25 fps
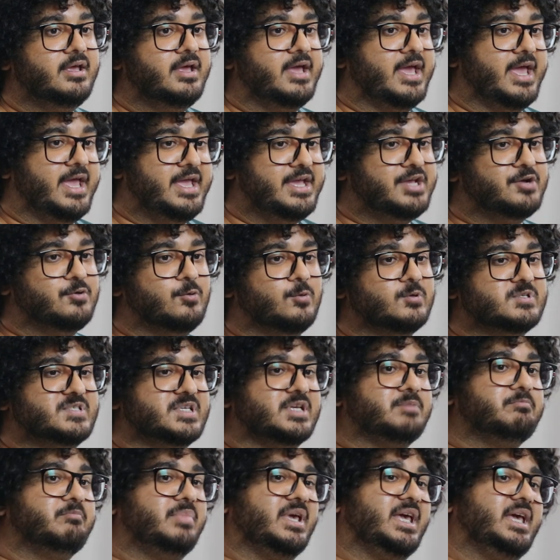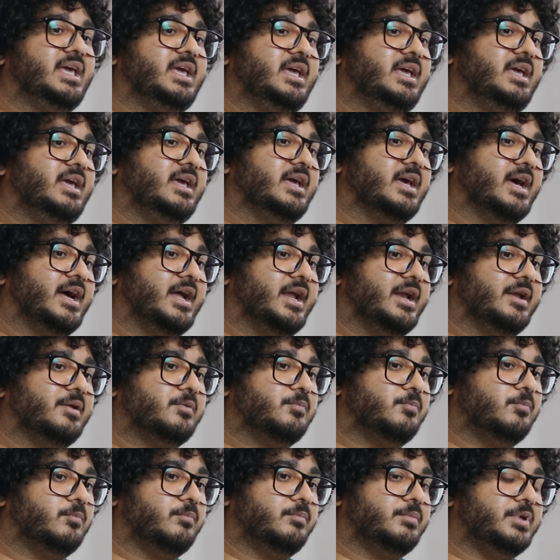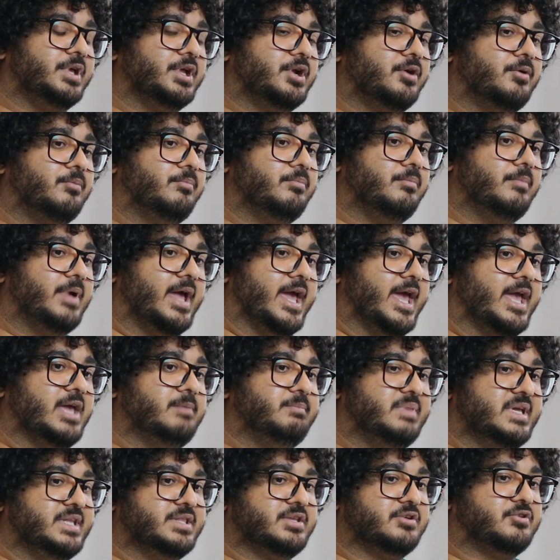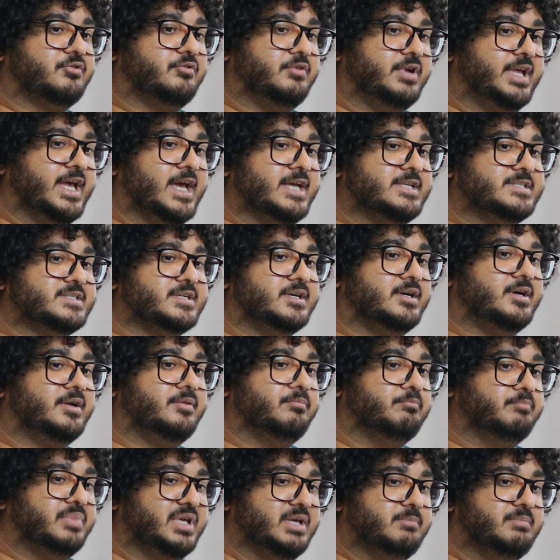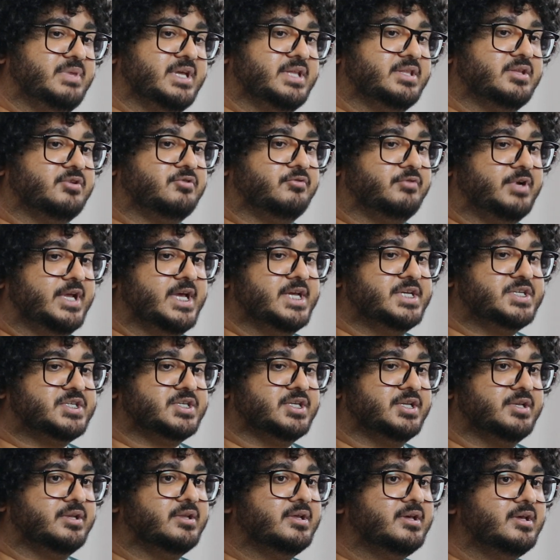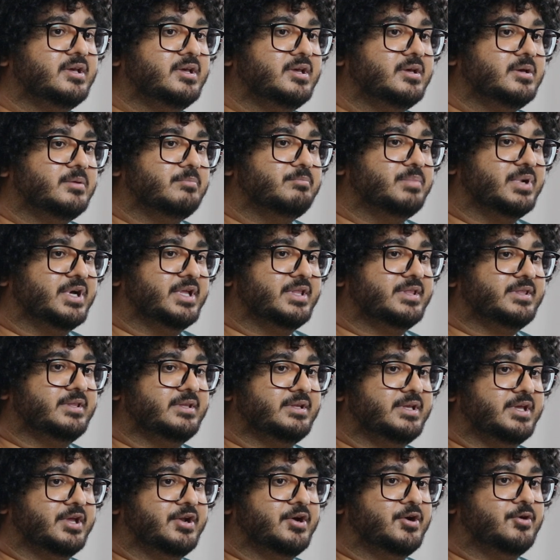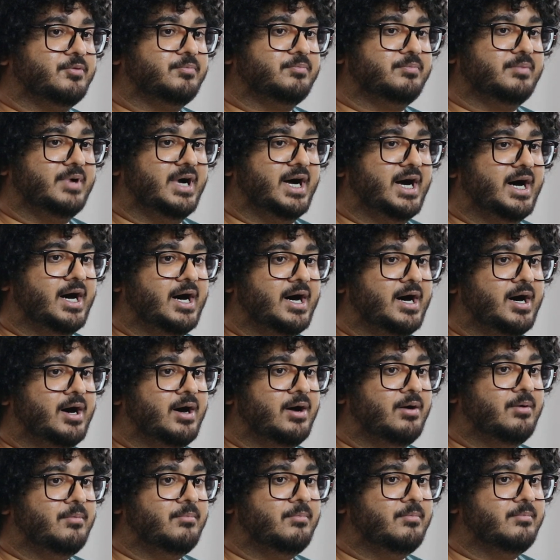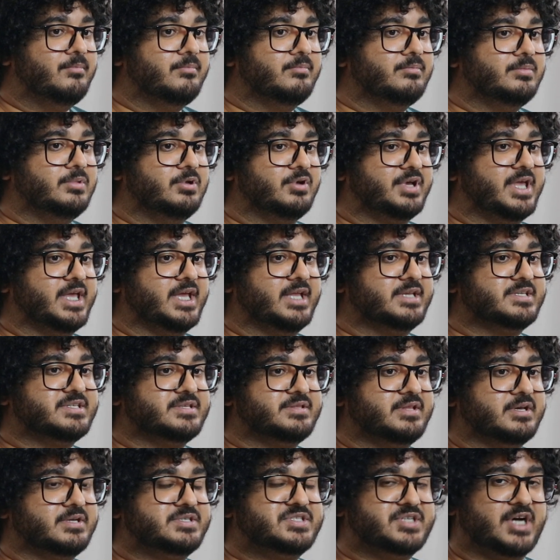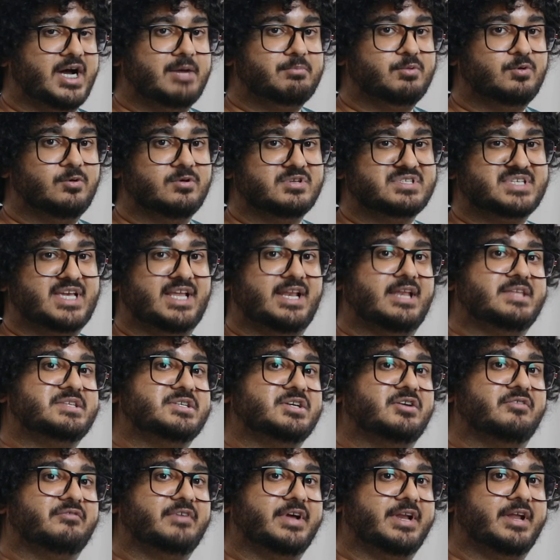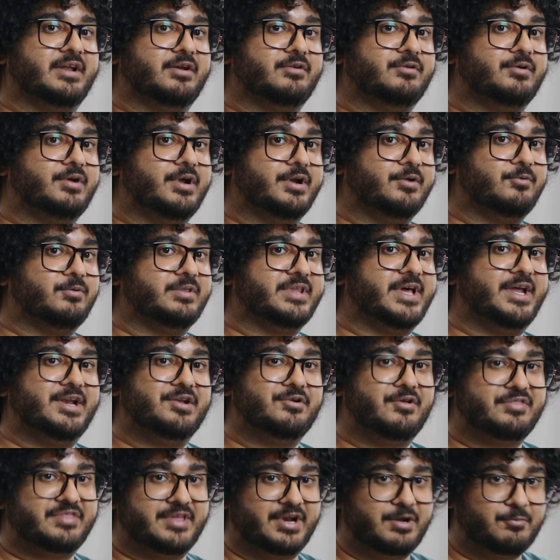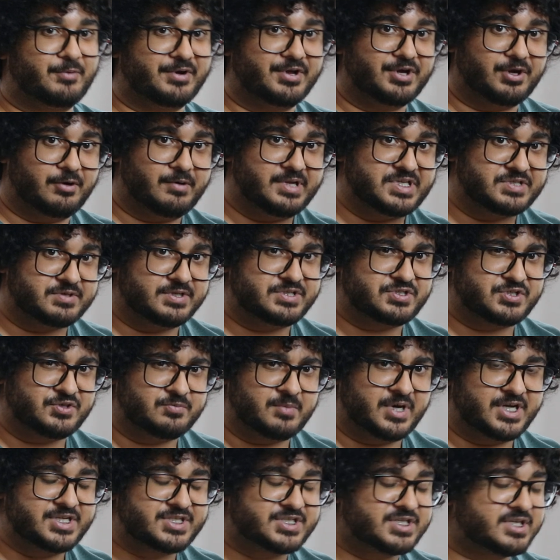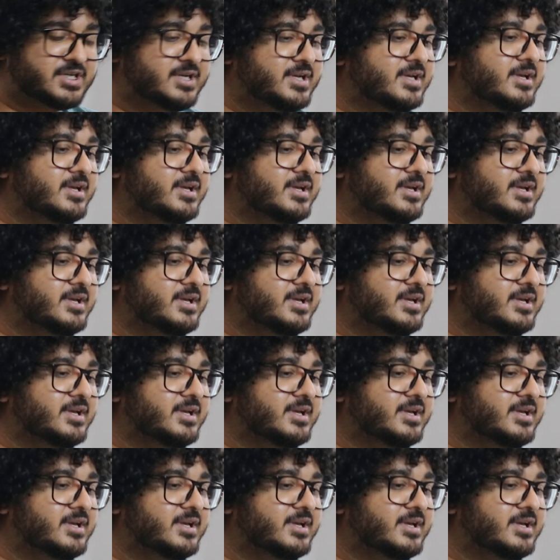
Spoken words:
A causing B, and, you know, A being the creator and B being the creation, but, you know, looking into the time causality of it and all that. Not that I want to go into it too much.